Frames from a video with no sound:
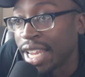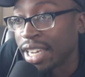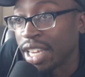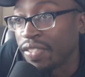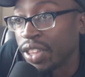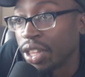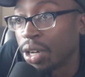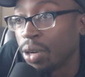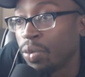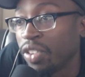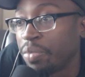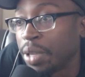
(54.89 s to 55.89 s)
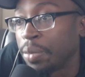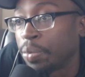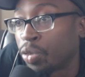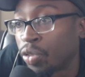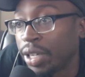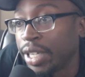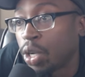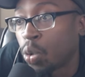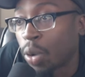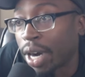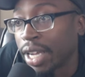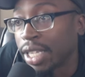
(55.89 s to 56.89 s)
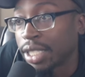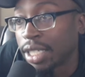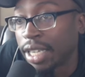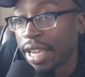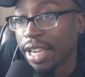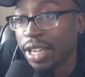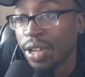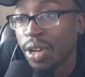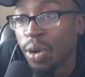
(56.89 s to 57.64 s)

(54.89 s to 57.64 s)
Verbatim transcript: and even though we've been pretty quiet to date,